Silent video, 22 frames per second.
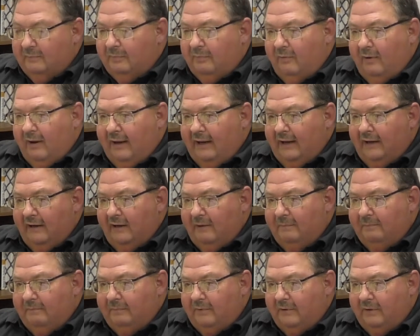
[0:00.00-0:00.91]
parade
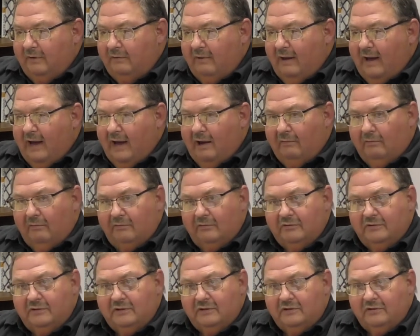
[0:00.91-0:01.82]
up 2
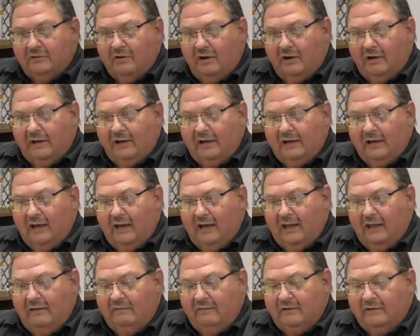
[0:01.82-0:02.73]
hours and start at
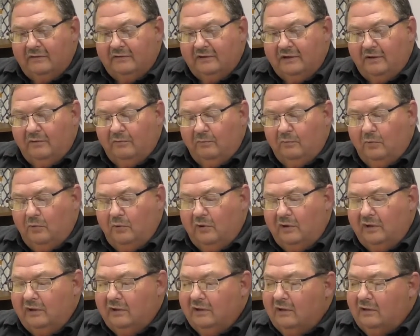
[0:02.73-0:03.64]
11 instead of
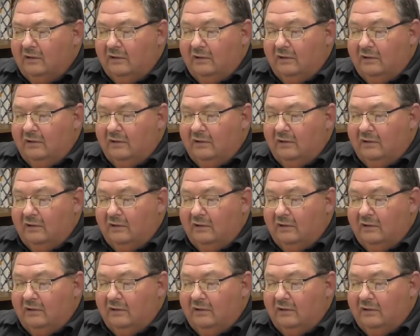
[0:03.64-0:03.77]
1.